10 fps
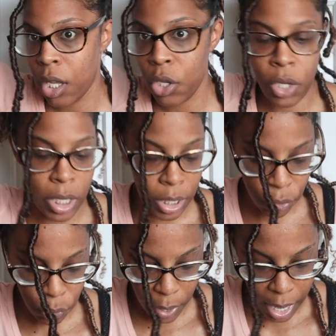You can either
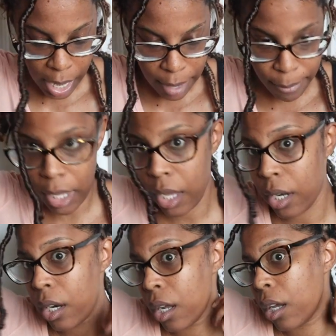do a high
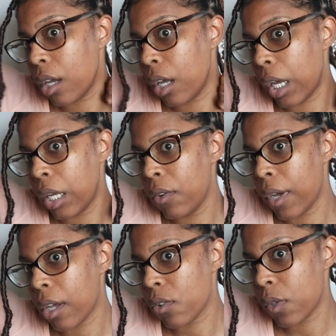bun, and you
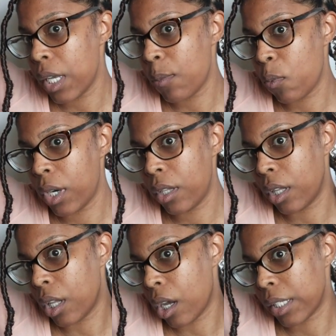can also keep one of the
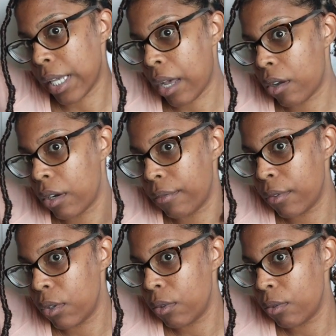locks out if
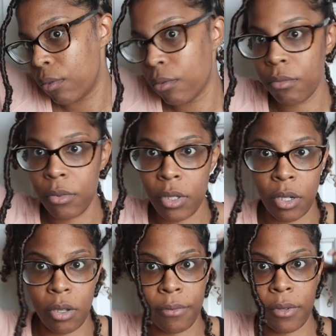you
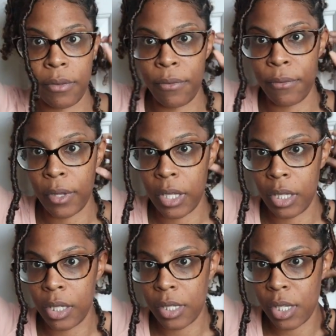know, if you feel like
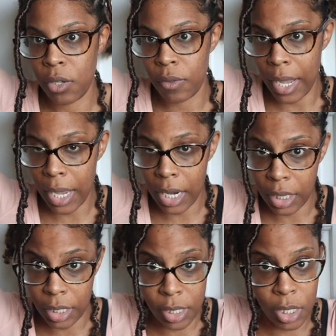it looks cute. That kind of
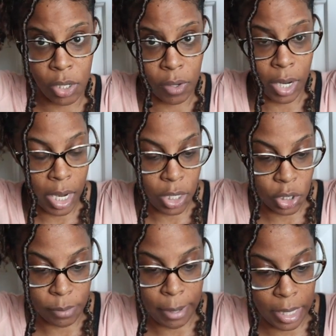looks cute. I kind of
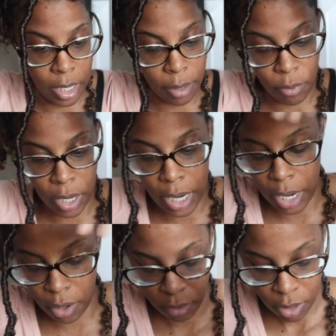just made that up right
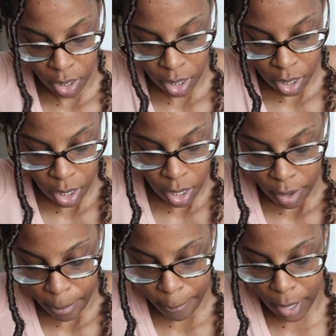now.
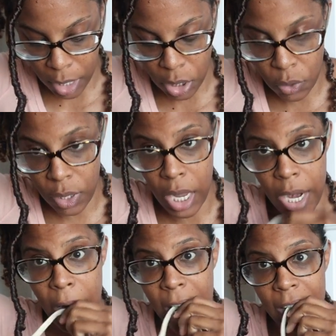But you
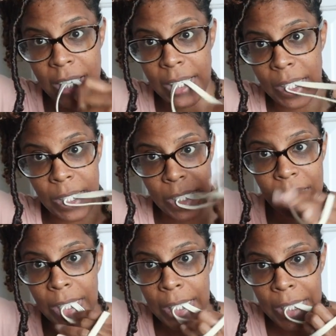can
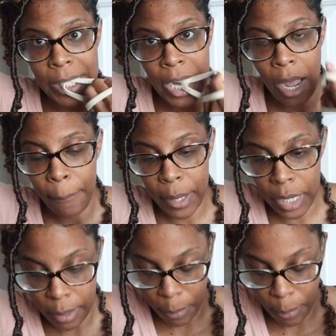put it in a